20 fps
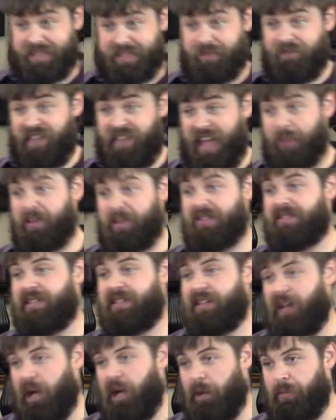the famines
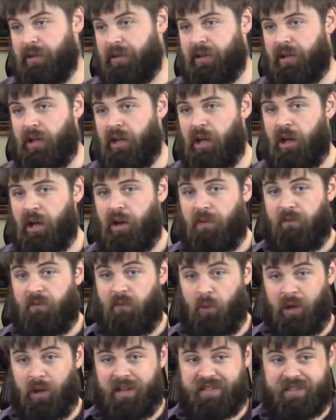to come
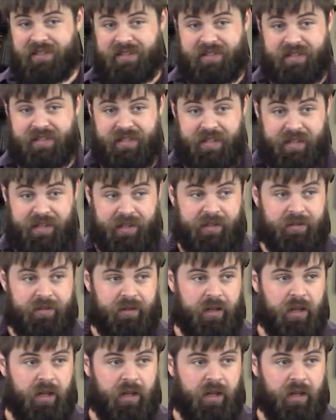for us to see